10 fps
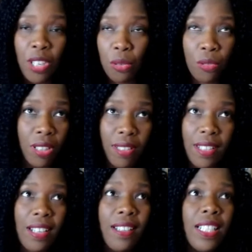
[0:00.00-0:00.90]
Who does
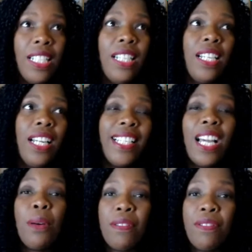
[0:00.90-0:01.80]
that?
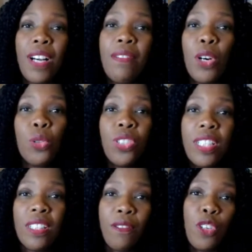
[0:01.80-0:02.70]
Now I've
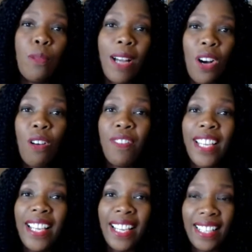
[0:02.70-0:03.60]
altered the format of
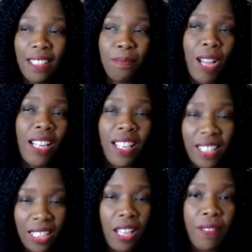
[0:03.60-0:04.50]
it, and
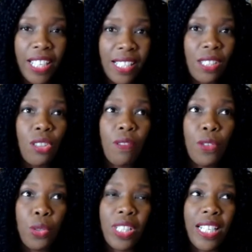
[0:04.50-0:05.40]
I love it. It's still got
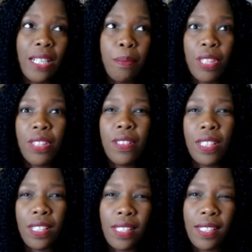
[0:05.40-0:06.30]
49, but
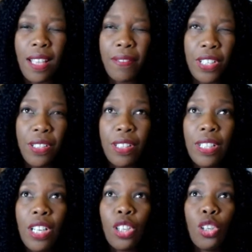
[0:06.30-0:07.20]
there's 7
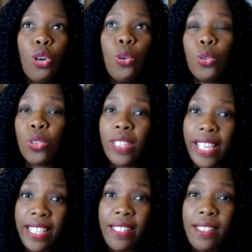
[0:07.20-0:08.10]

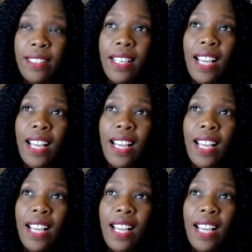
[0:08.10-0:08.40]
call-in